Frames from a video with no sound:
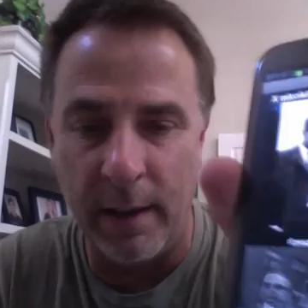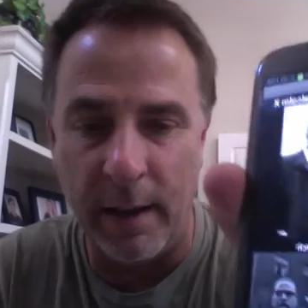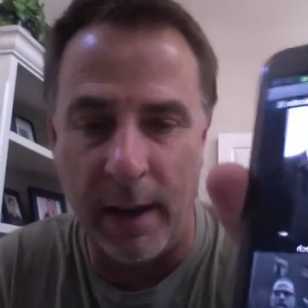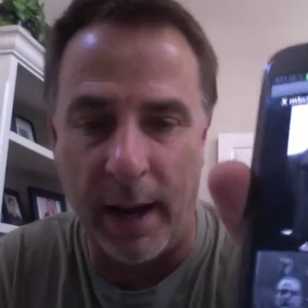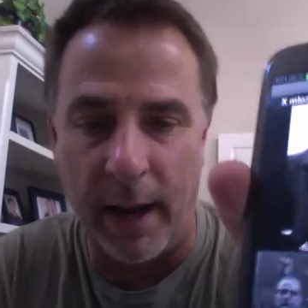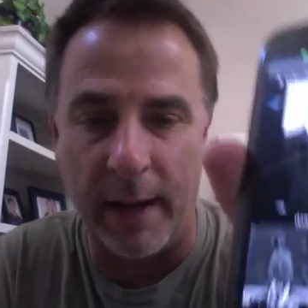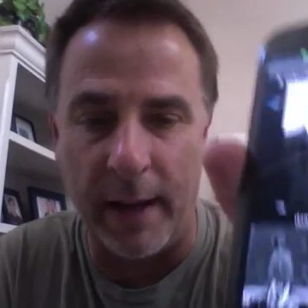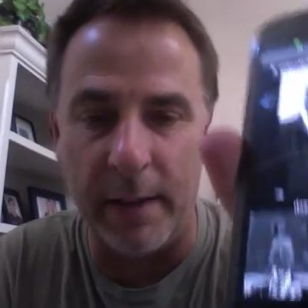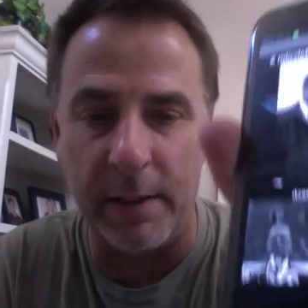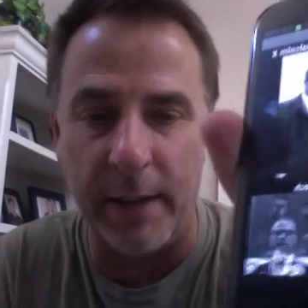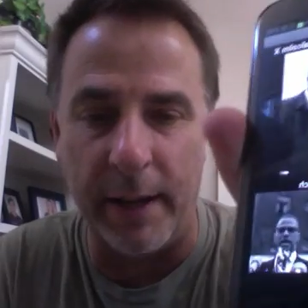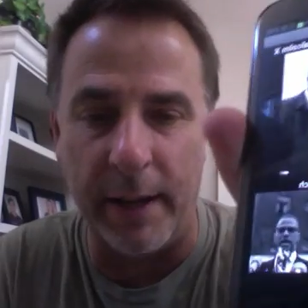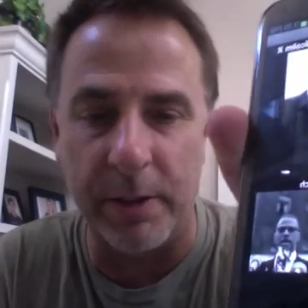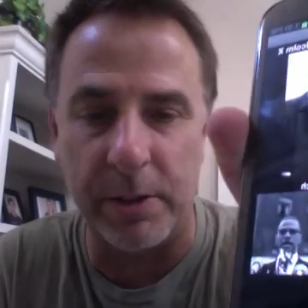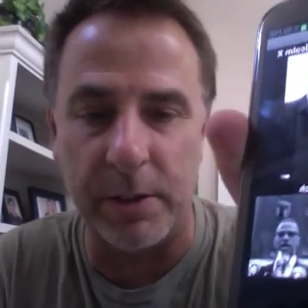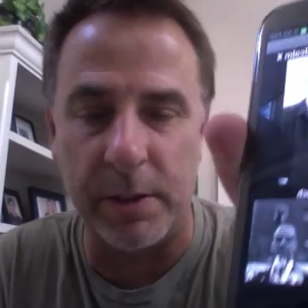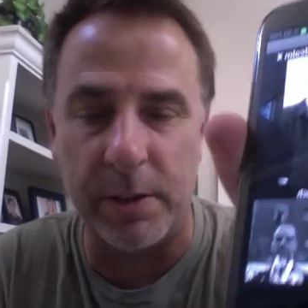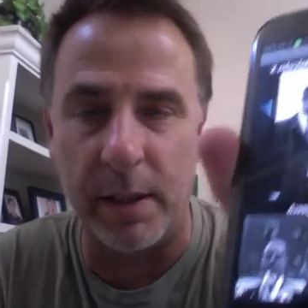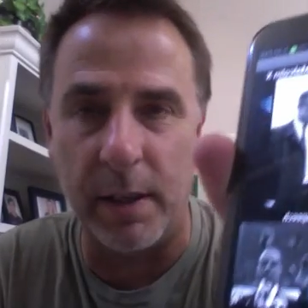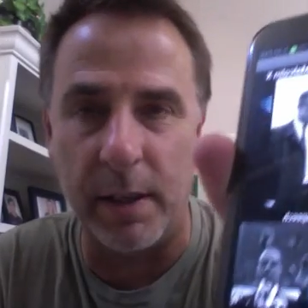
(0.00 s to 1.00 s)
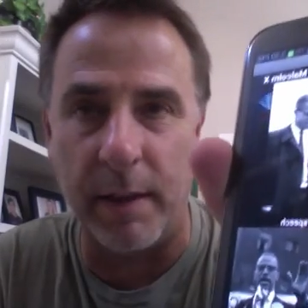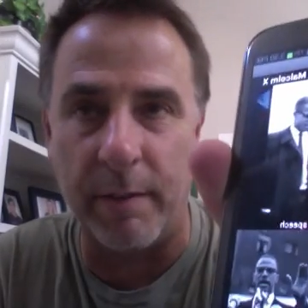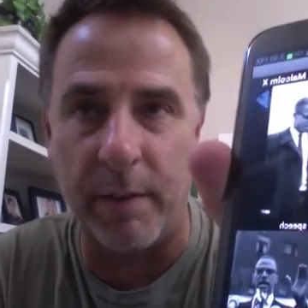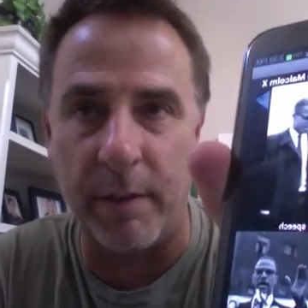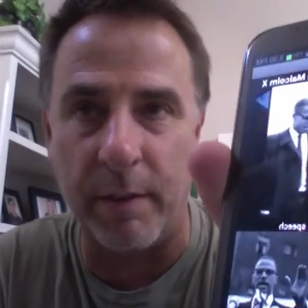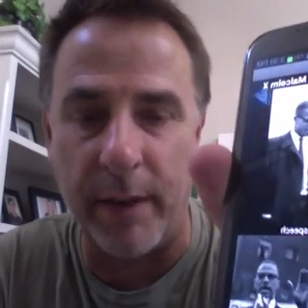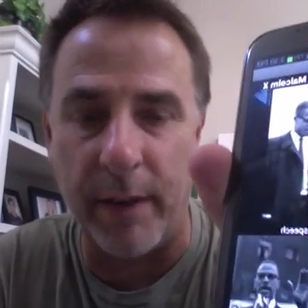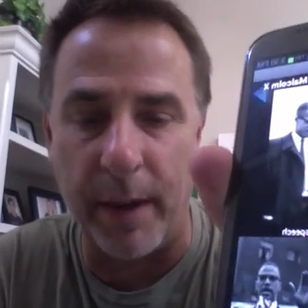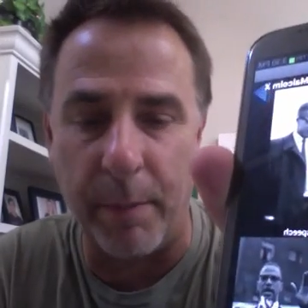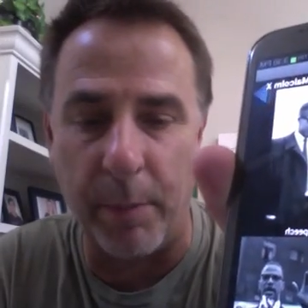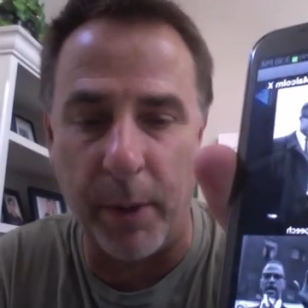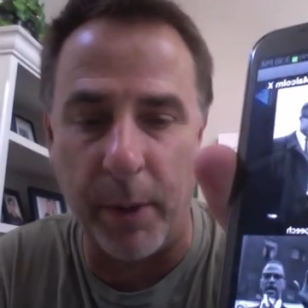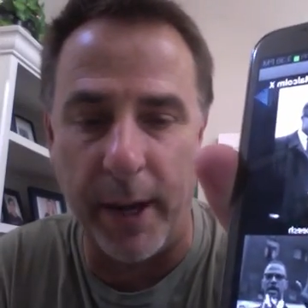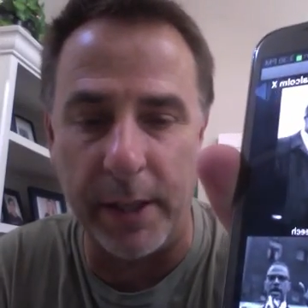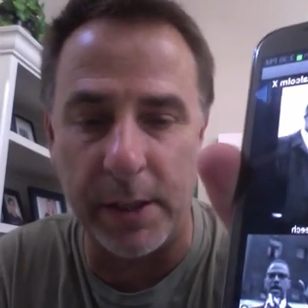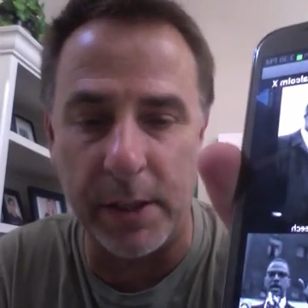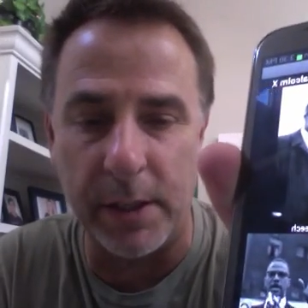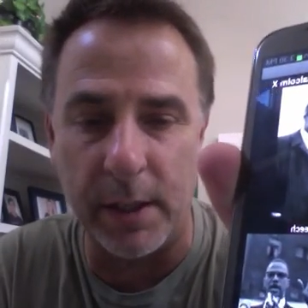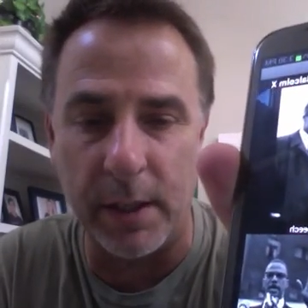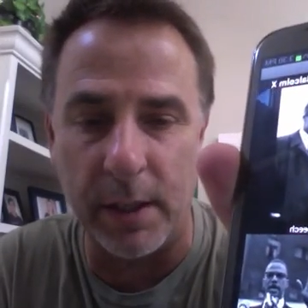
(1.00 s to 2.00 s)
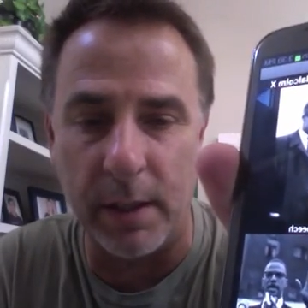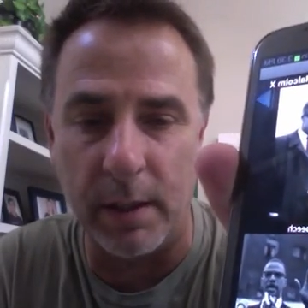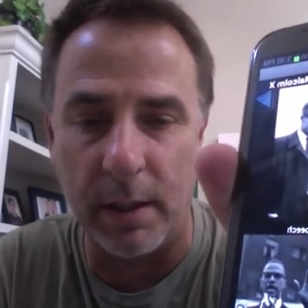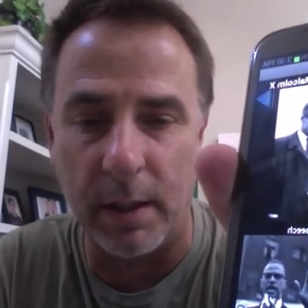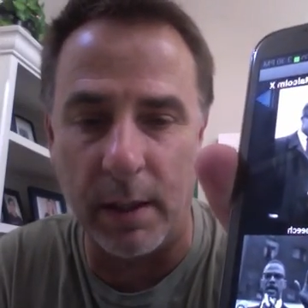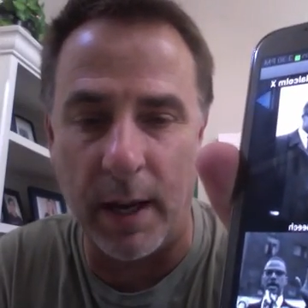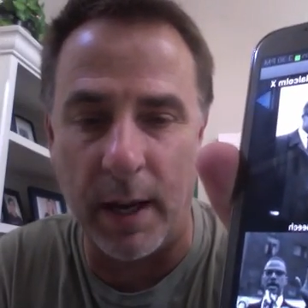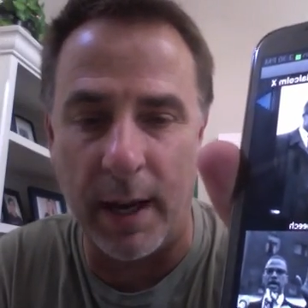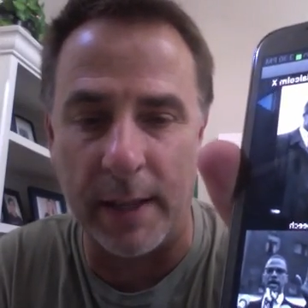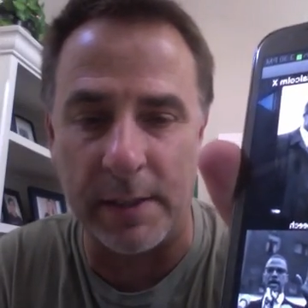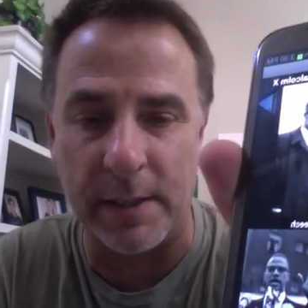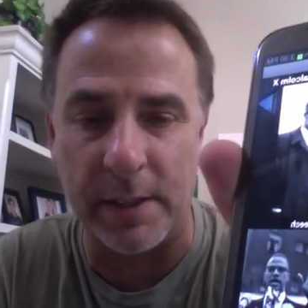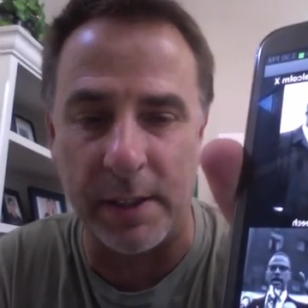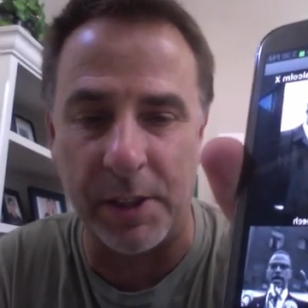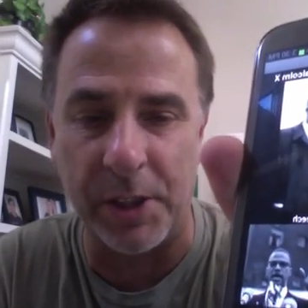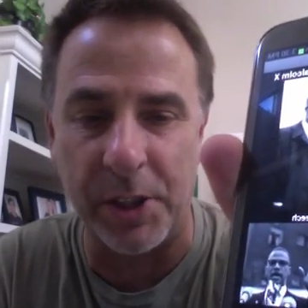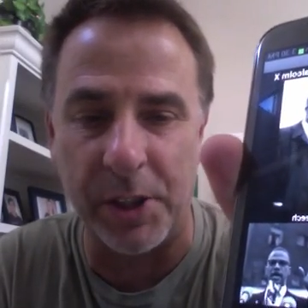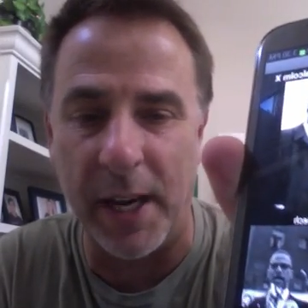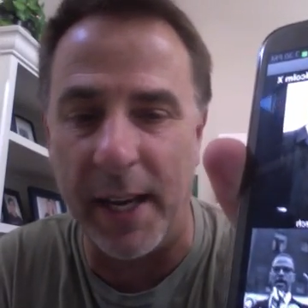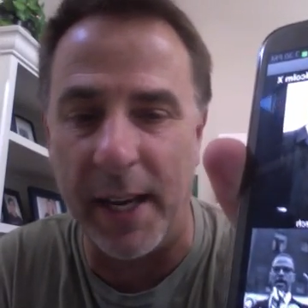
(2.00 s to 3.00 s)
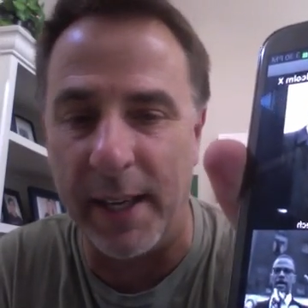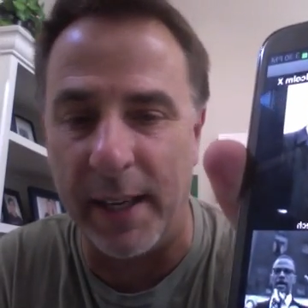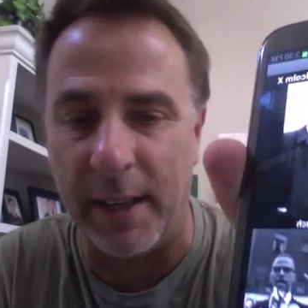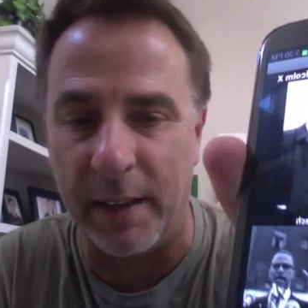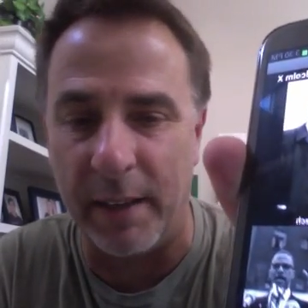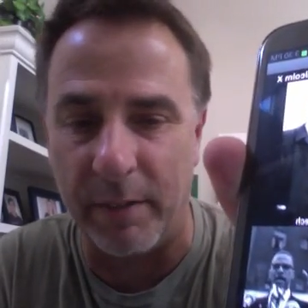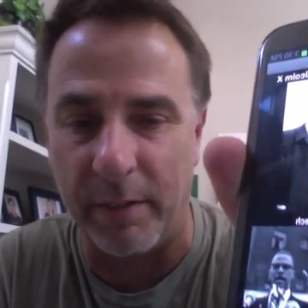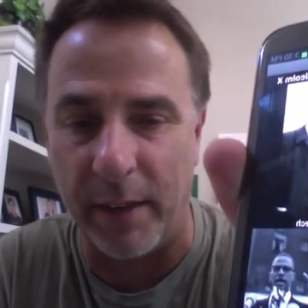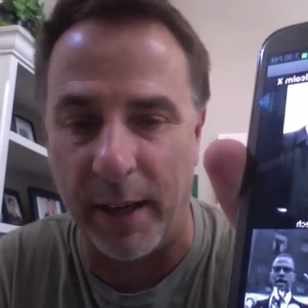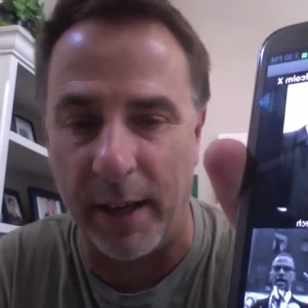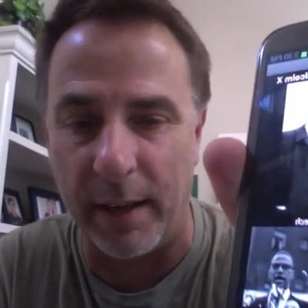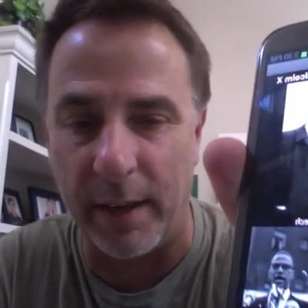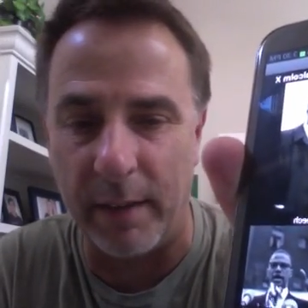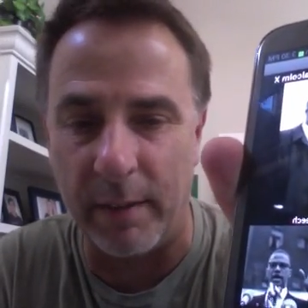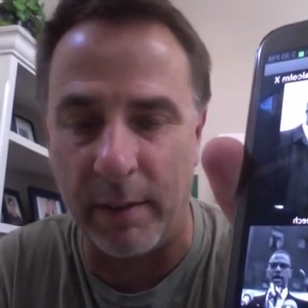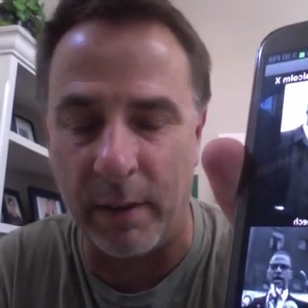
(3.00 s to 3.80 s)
and interestingly interesting enough, the vibration caused a shaking event.